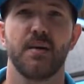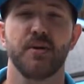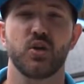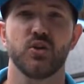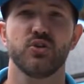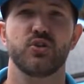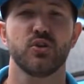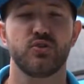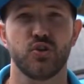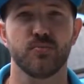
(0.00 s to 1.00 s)
because
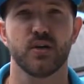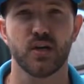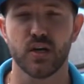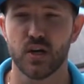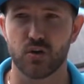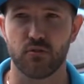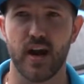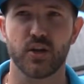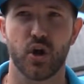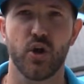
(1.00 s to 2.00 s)
consumer
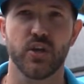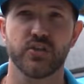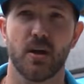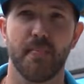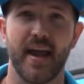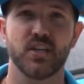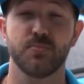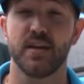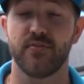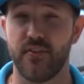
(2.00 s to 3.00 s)
grade coatings are made to
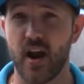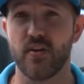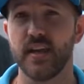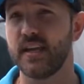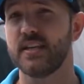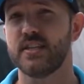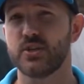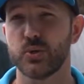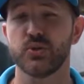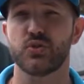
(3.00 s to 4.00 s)
be very easy
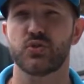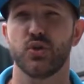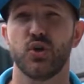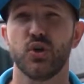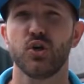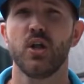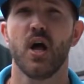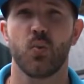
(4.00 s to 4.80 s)
to install